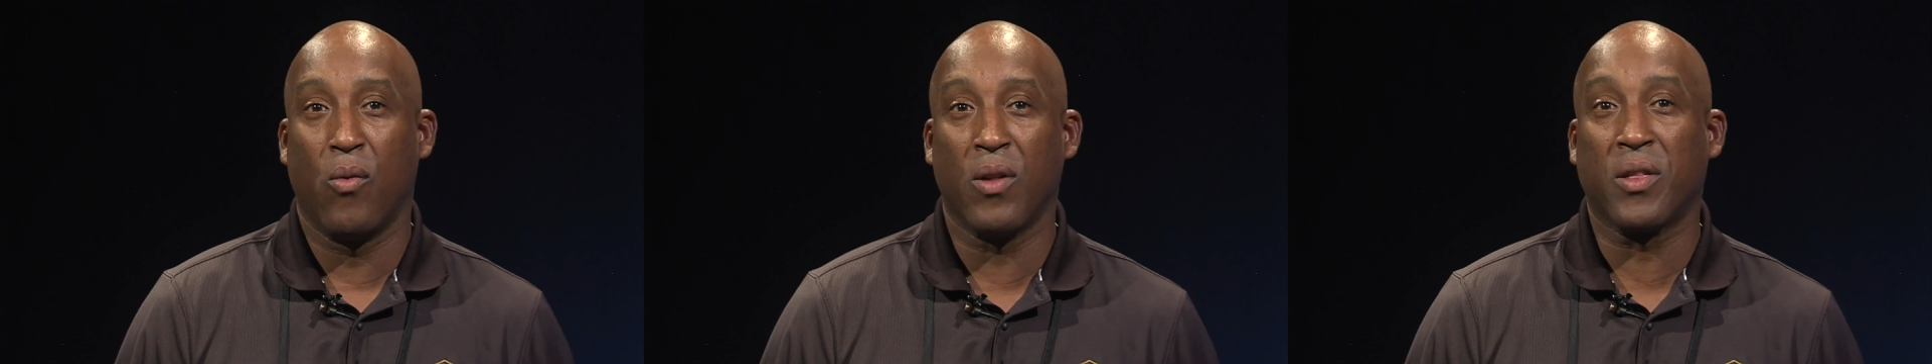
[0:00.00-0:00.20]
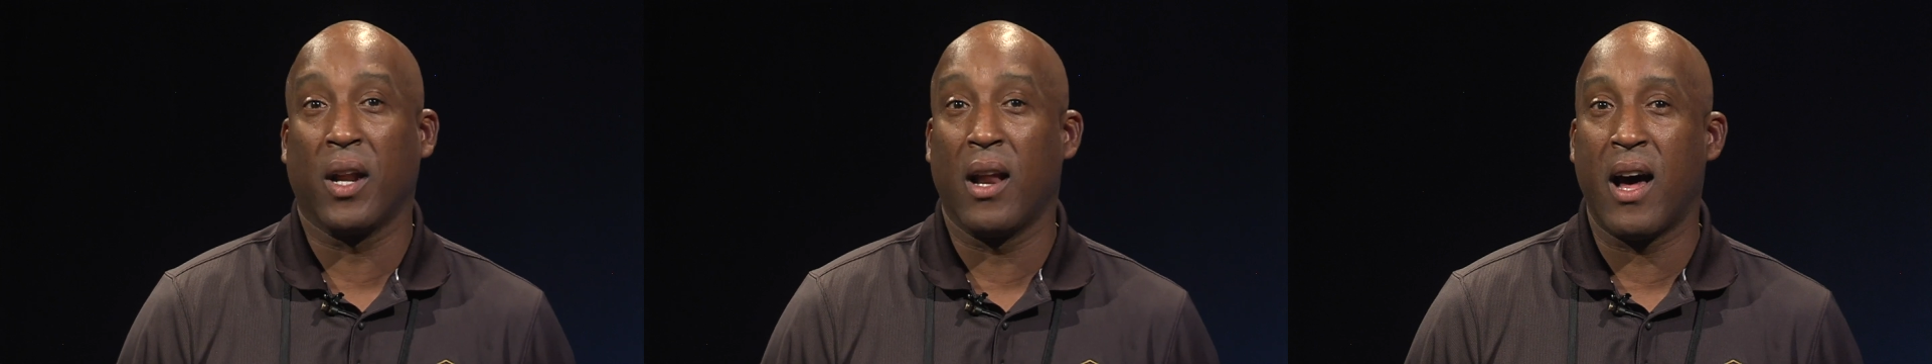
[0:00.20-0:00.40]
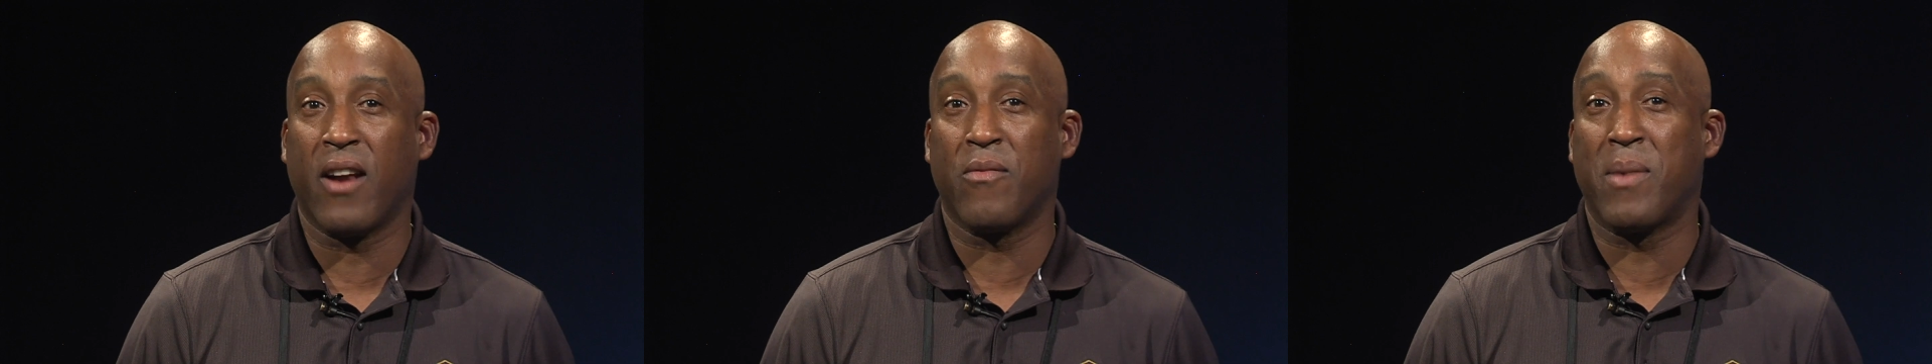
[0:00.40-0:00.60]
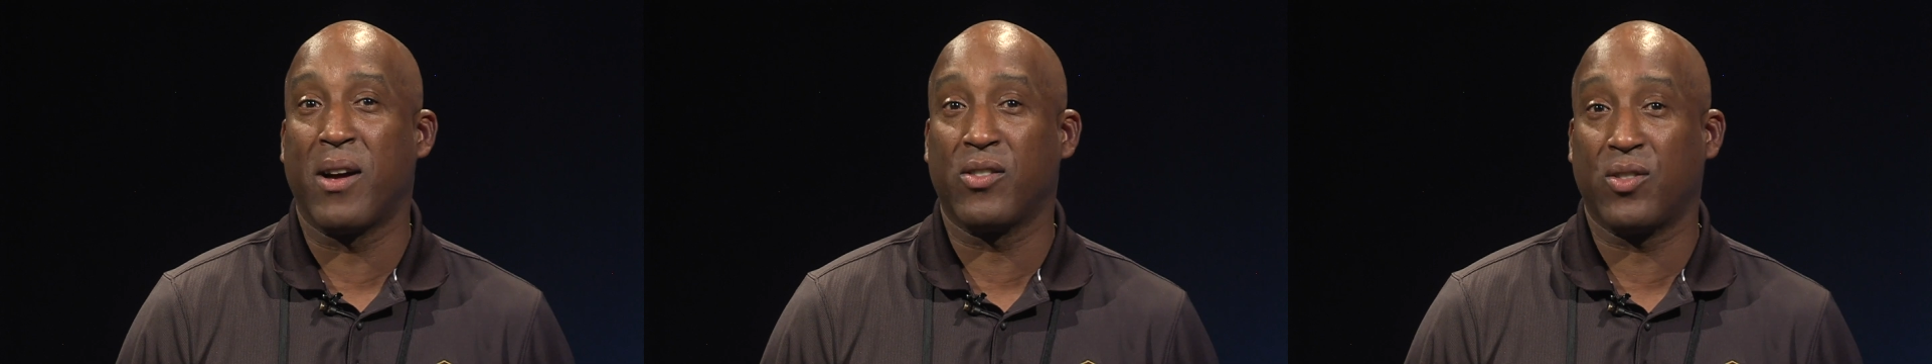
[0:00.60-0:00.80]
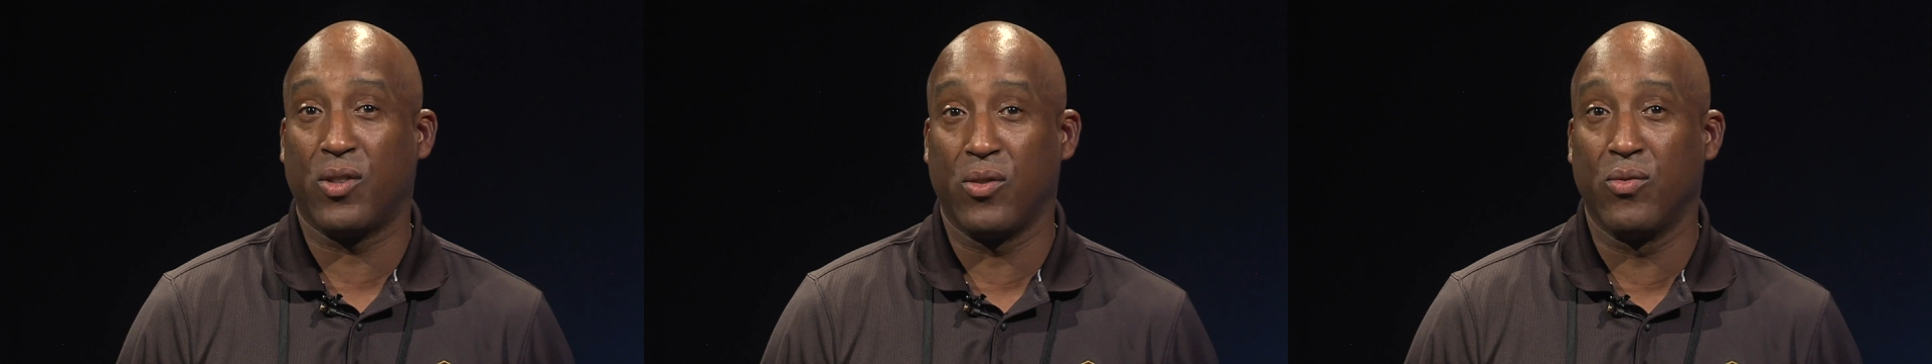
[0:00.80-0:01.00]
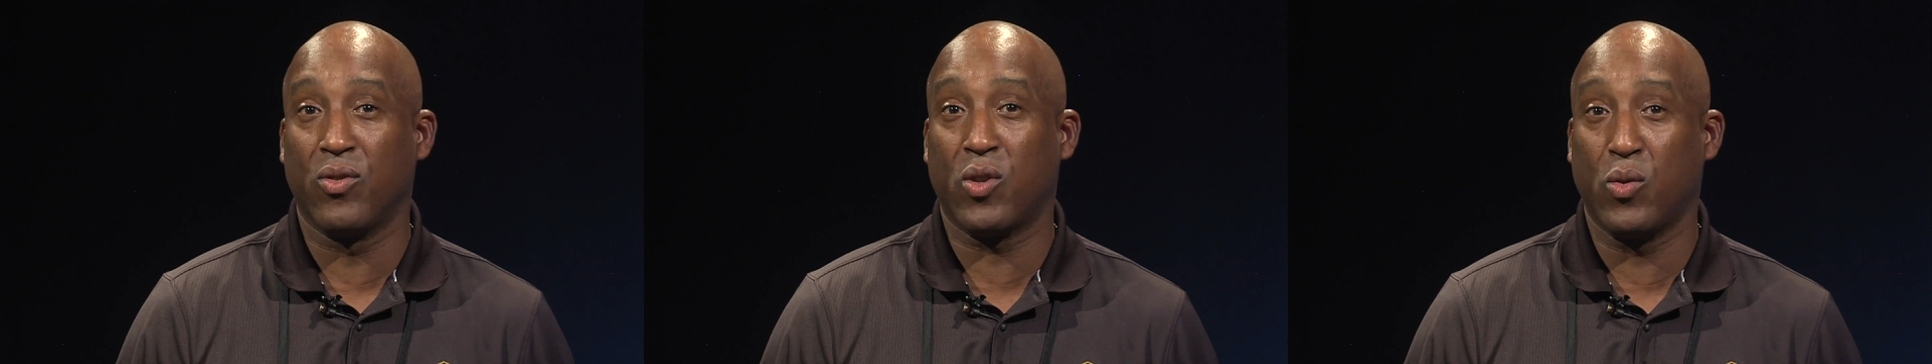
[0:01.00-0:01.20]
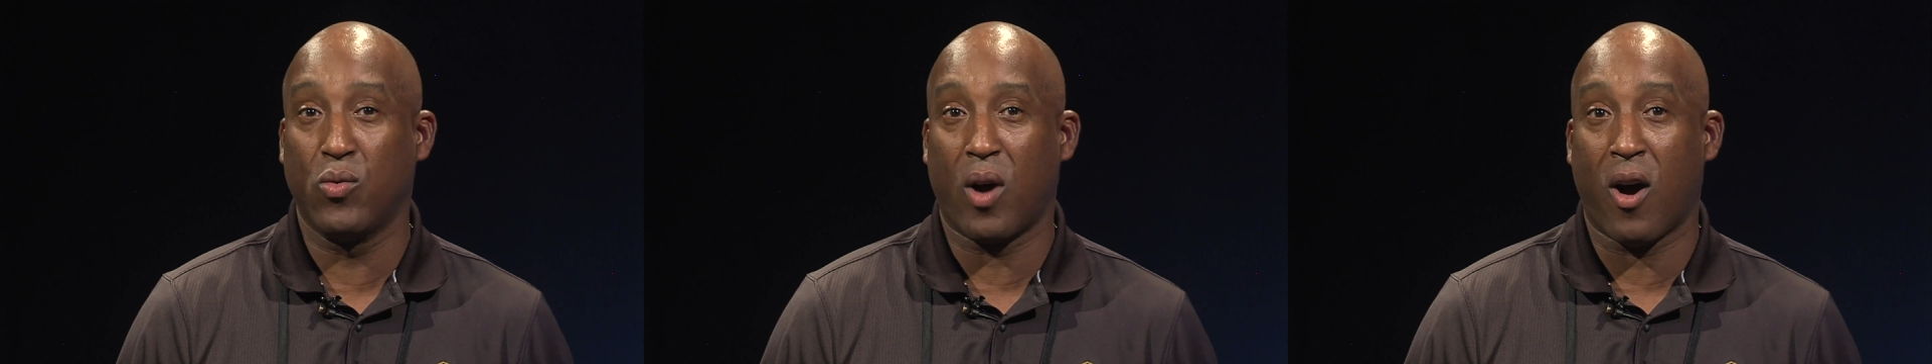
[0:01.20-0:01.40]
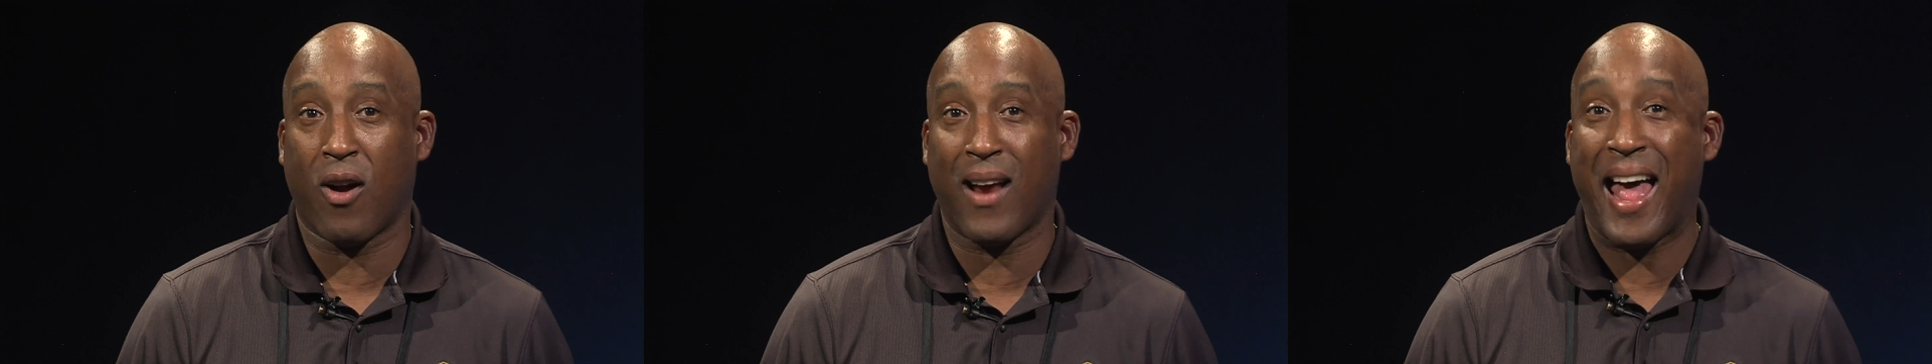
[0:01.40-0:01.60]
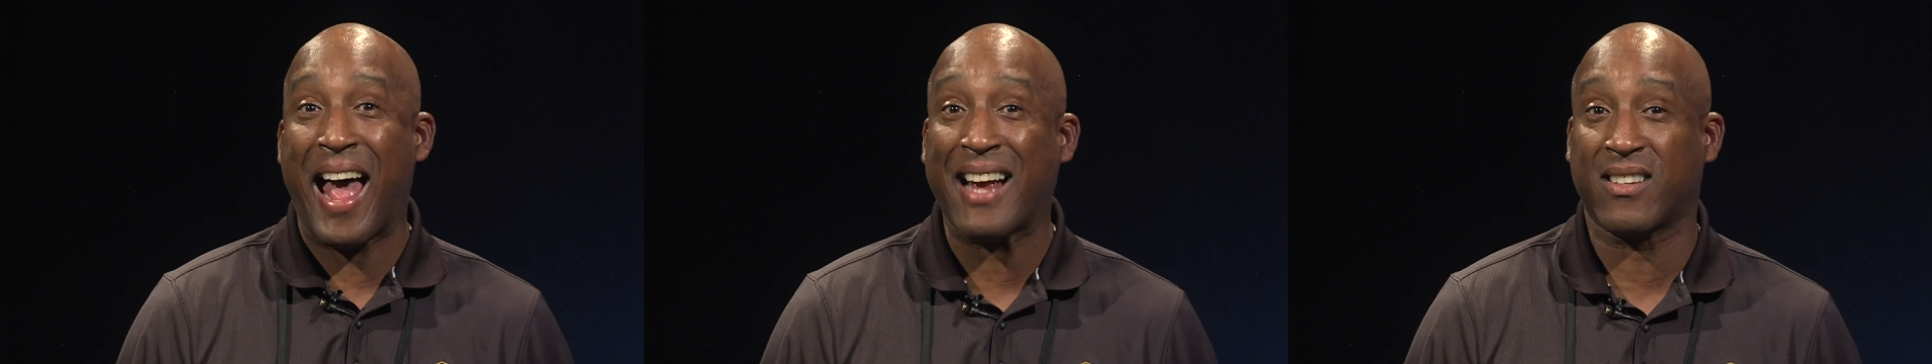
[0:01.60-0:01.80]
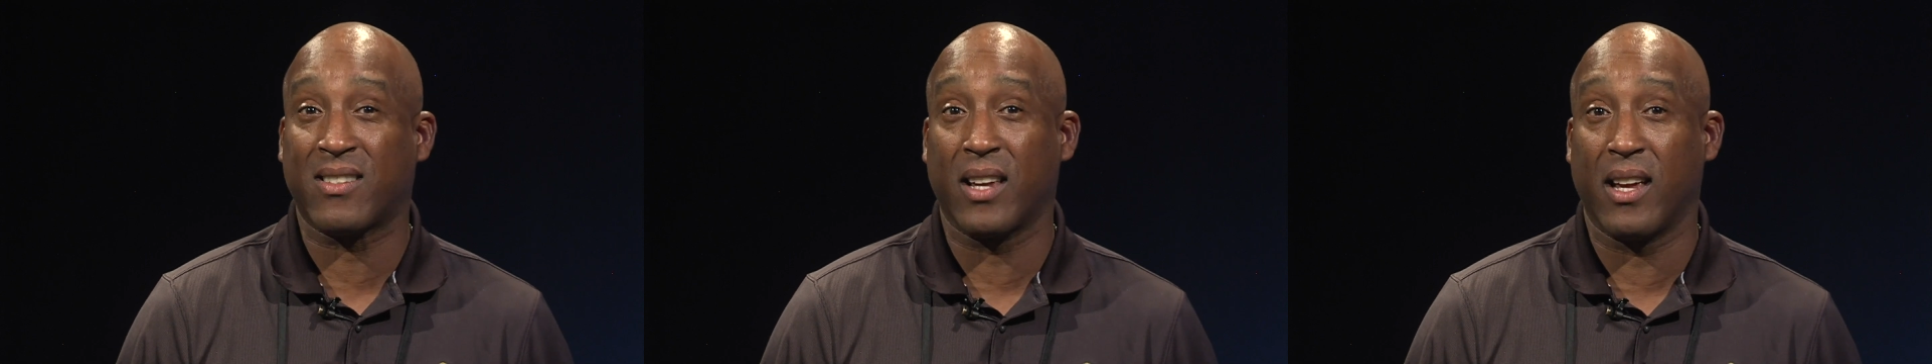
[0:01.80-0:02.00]
with a lot of my students who are
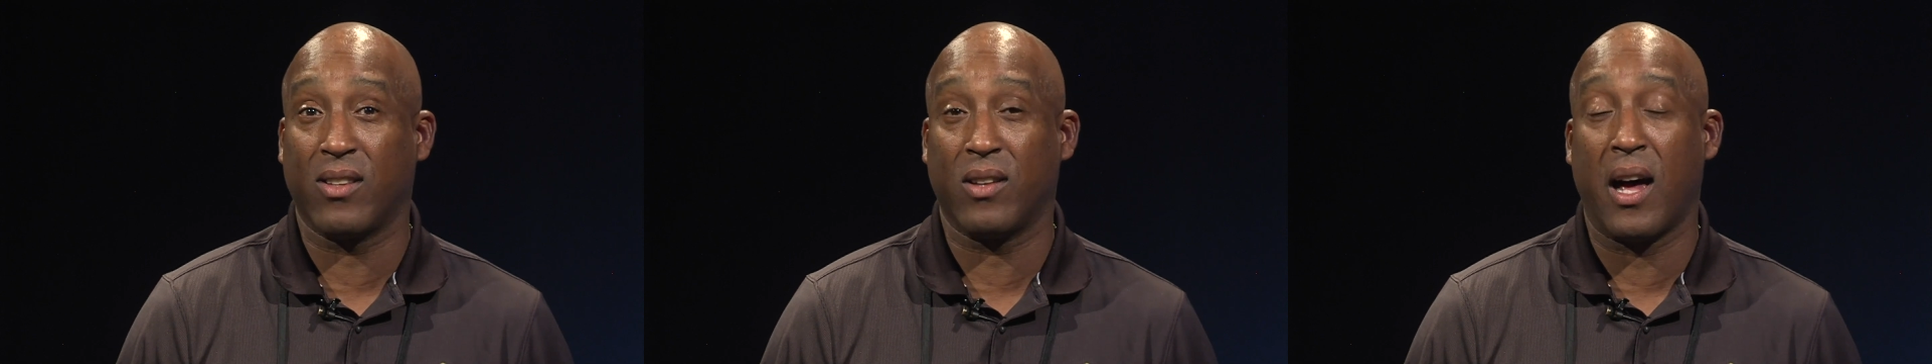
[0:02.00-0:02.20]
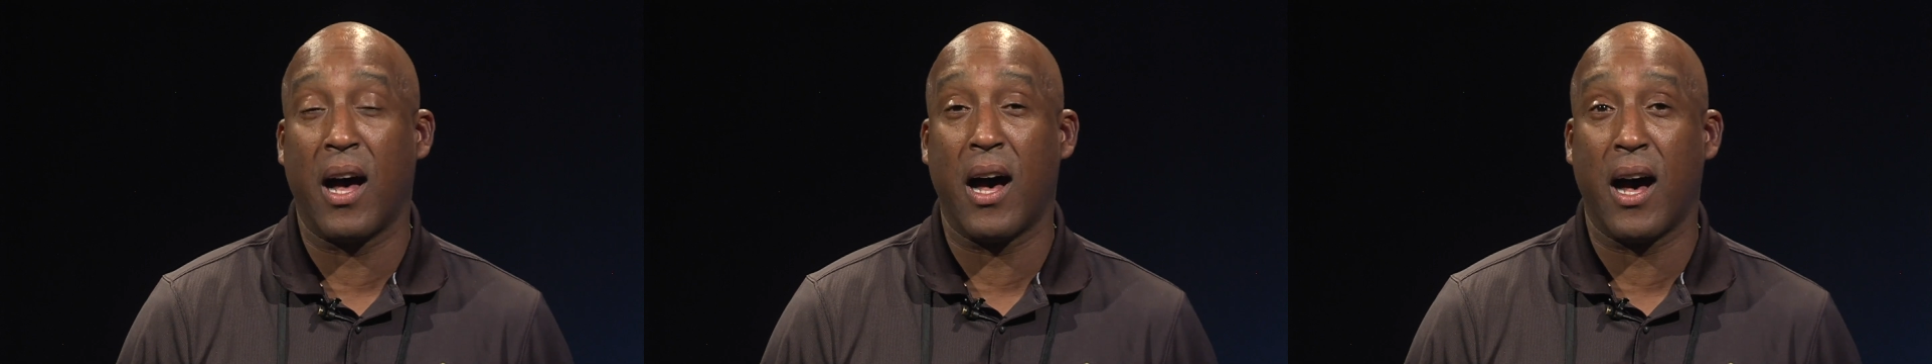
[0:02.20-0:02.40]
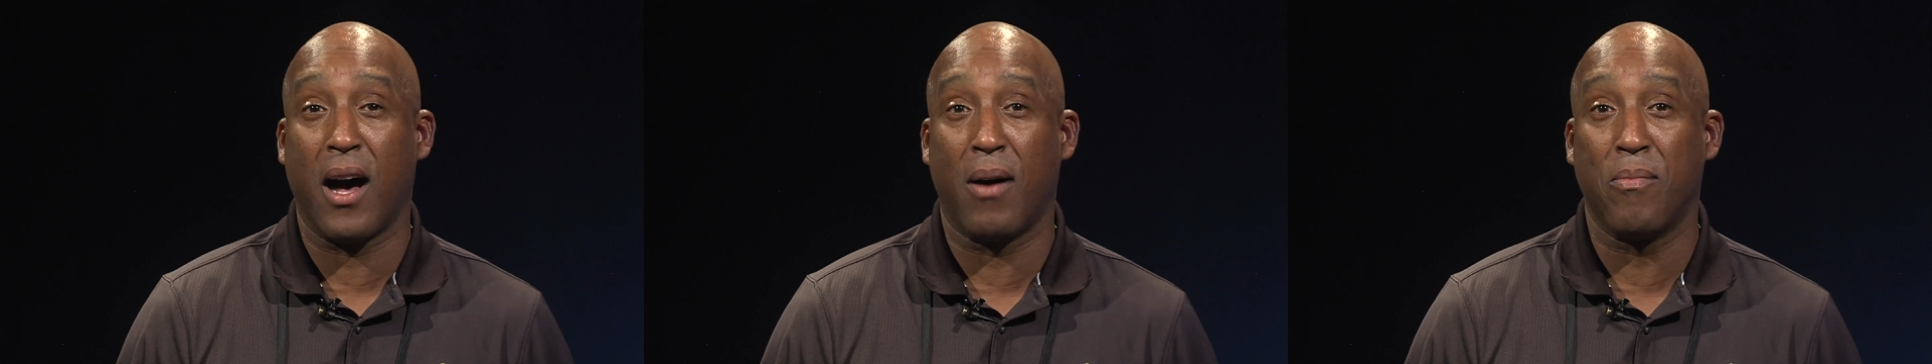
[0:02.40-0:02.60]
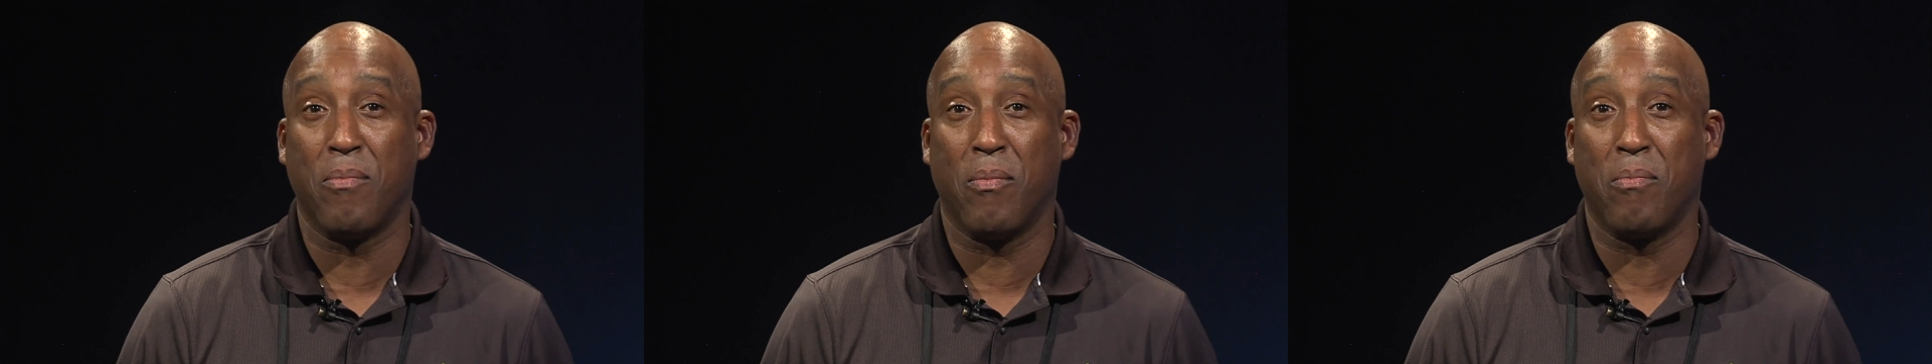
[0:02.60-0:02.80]
accent uh,